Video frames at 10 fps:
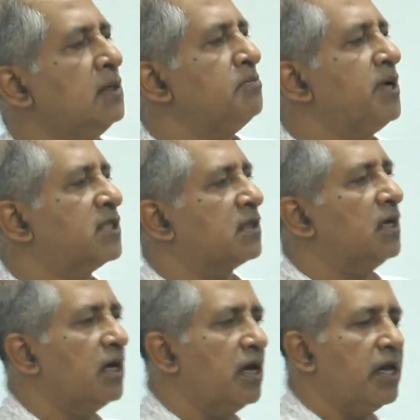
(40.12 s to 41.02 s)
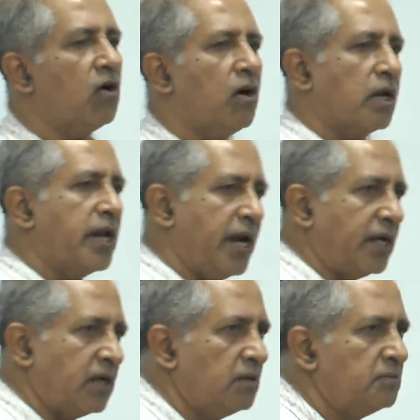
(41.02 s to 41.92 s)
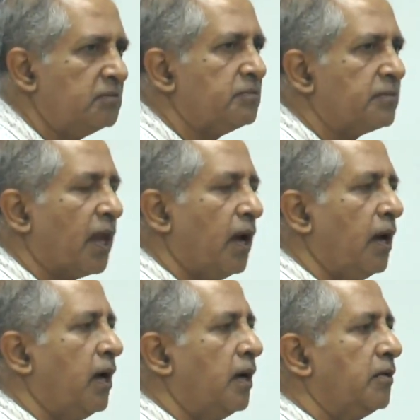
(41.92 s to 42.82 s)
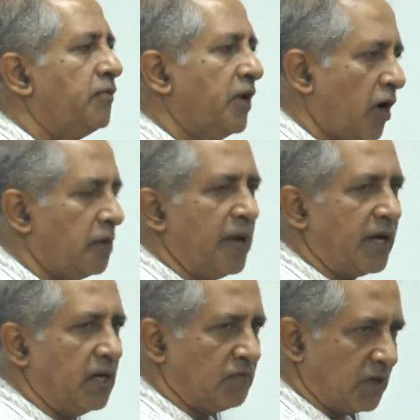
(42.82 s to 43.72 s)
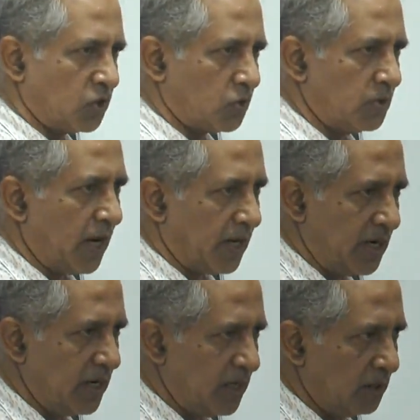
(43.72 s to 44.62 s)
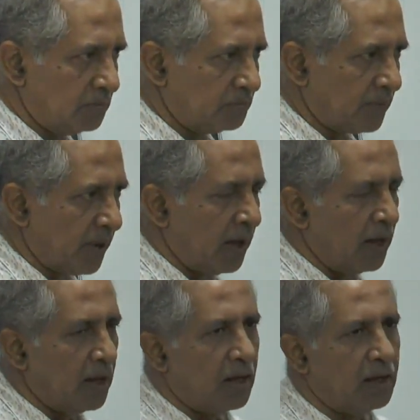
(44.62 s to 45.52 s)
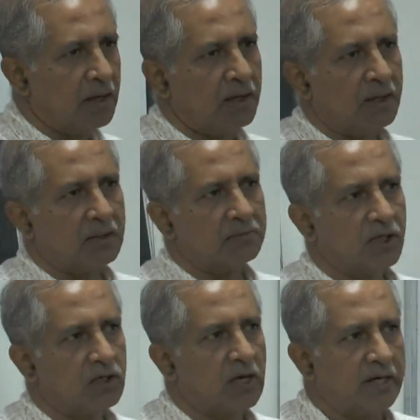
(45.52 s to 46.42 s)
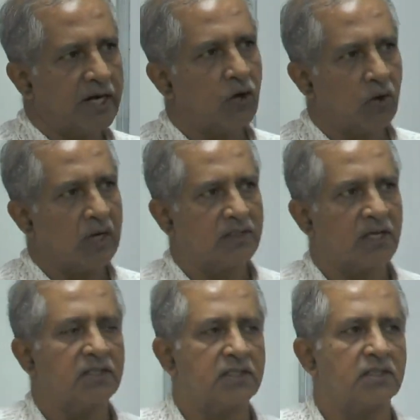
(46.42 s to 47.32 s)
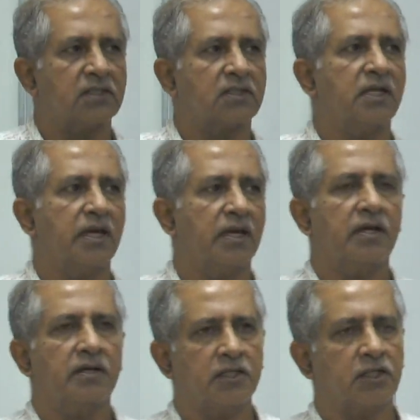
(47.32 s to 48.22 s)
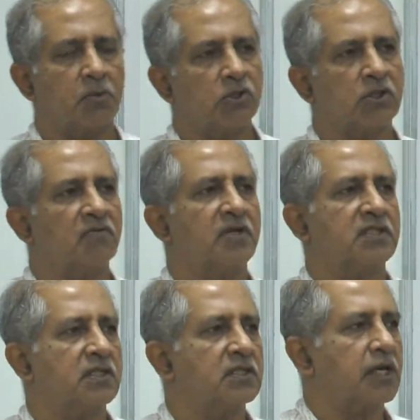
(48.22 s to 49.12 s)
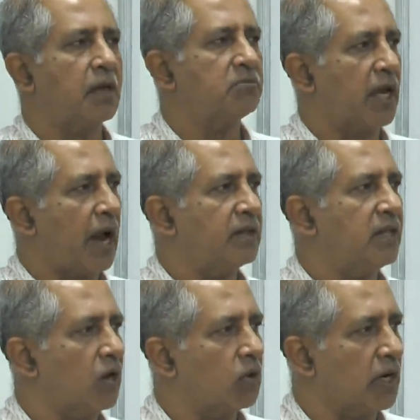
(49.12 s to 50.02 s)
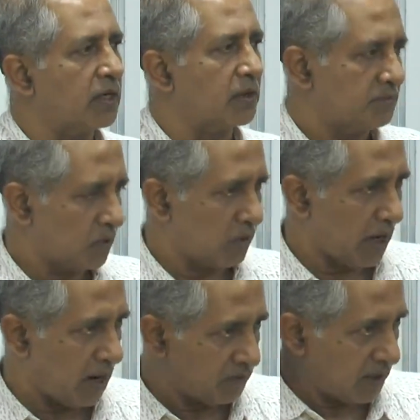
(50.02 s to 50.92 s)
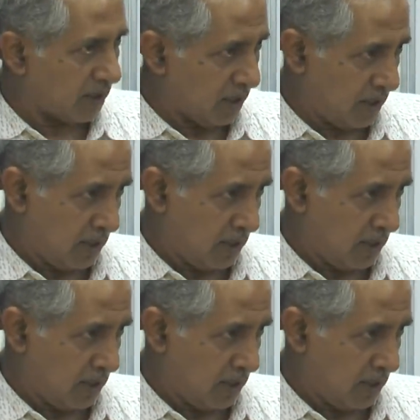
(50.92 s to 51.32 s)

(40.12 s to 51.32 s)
mix early or late will not make a difference to the RTD because RTD only senses the distribution of residence times at the outlet okay after the